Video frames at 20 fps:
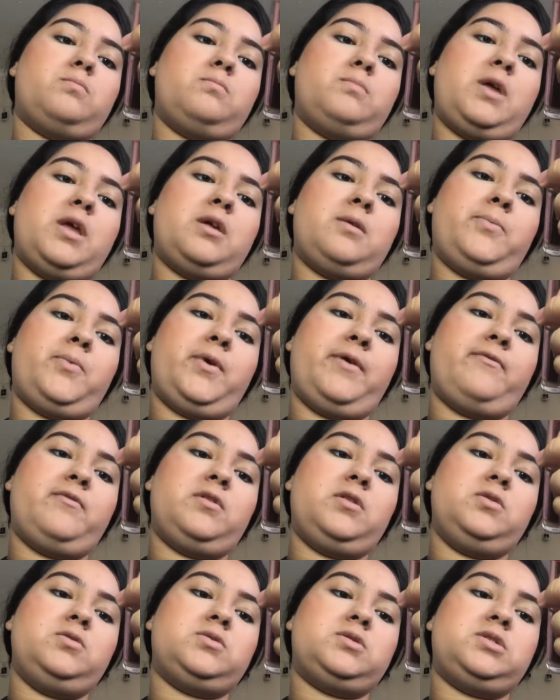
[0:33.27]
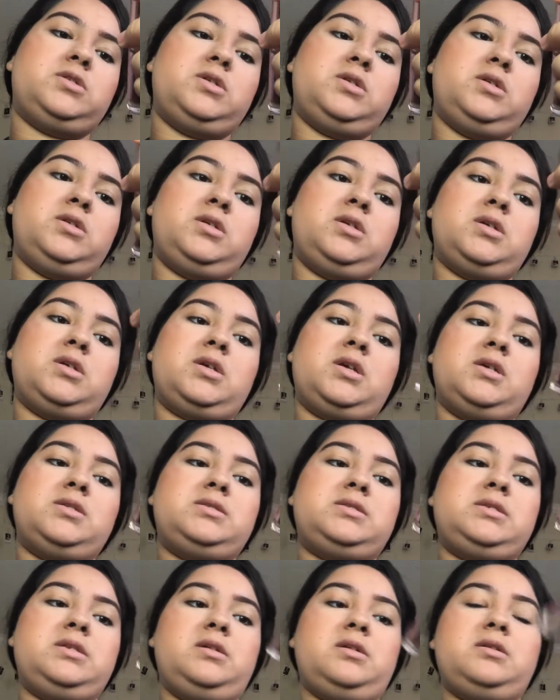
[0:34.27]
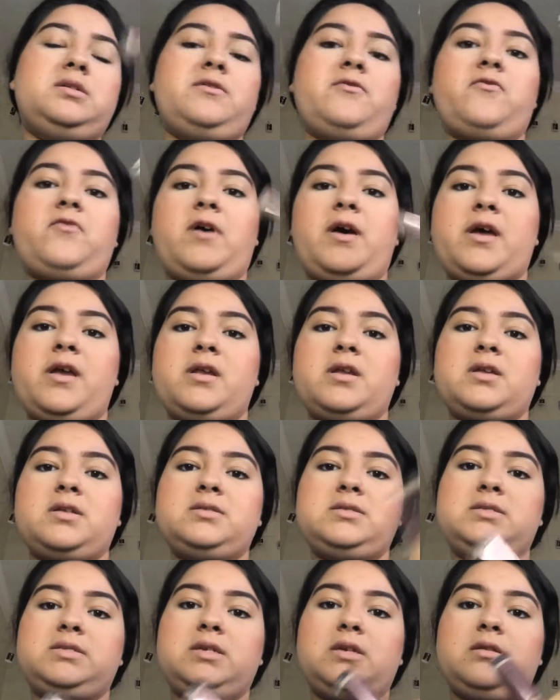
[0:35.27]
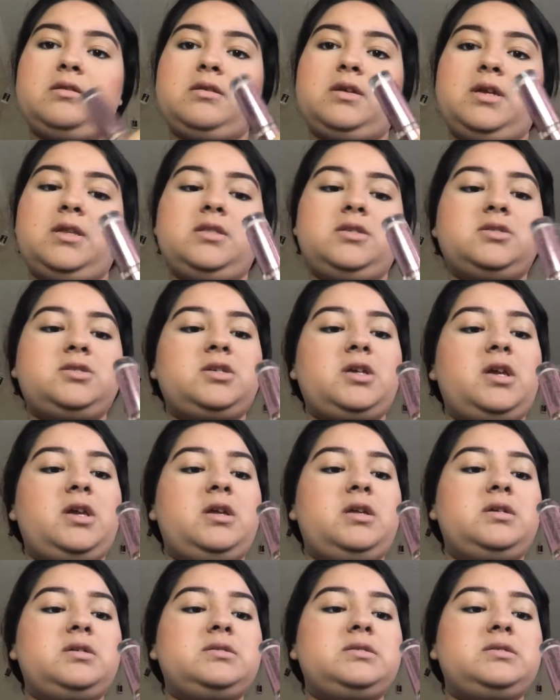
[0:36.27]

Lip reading: Makeup Revolution Conceal and Define Concealer in the shade